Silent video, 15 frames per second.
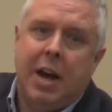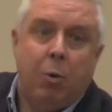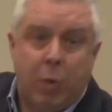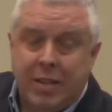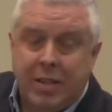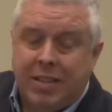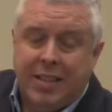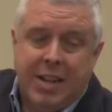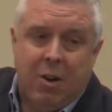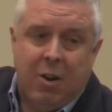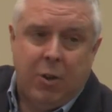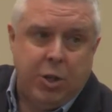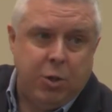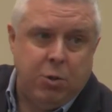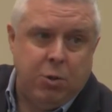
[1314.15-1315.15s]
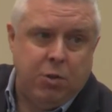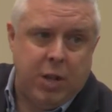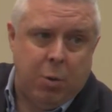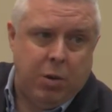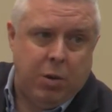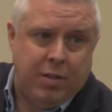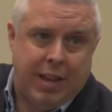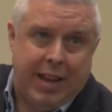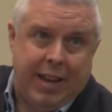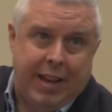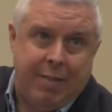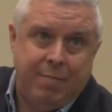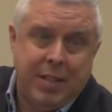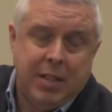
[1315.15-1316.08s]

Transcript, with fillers: Uh, recently, here on the news, there was a